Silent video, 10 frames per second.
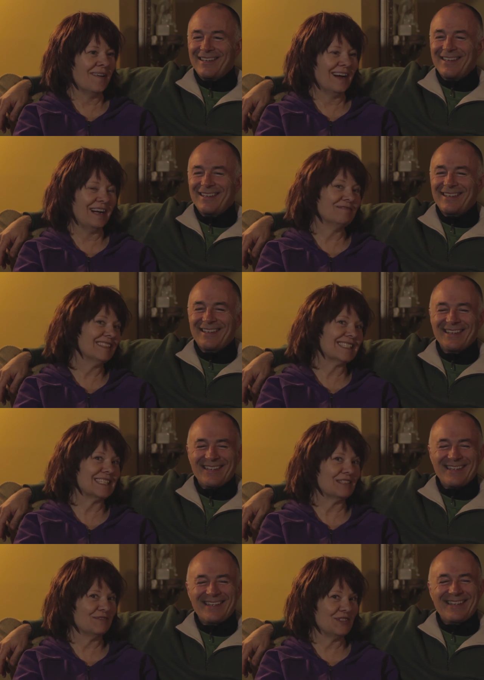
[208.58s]
Speaker 1: I've
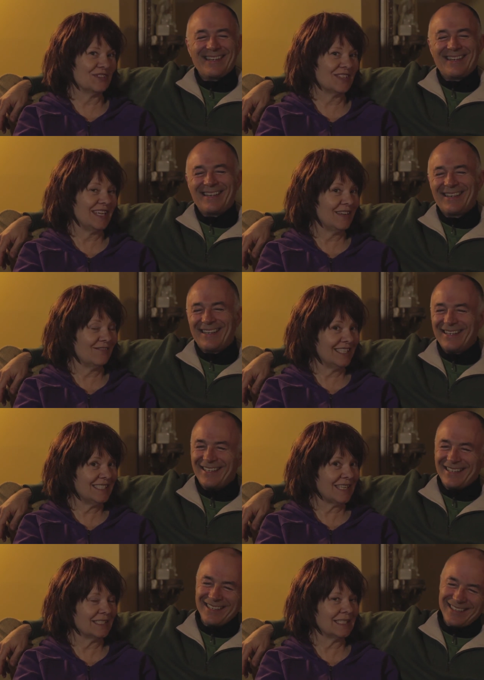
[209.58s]
listened to a few of
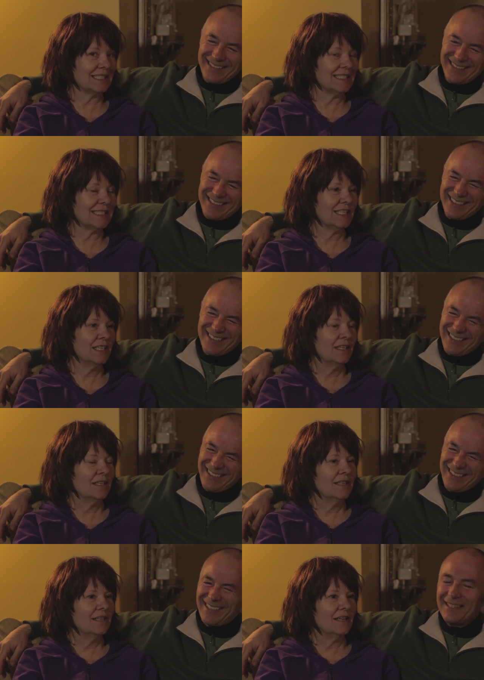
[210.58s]
his ideas.
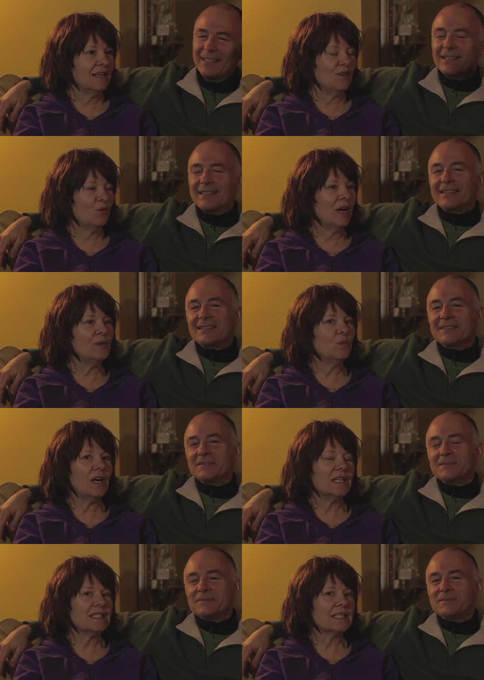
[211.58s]
Uh, one
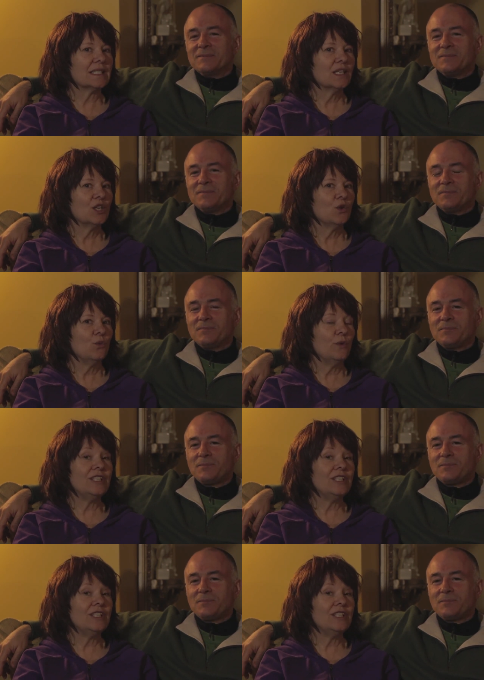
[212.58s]
was we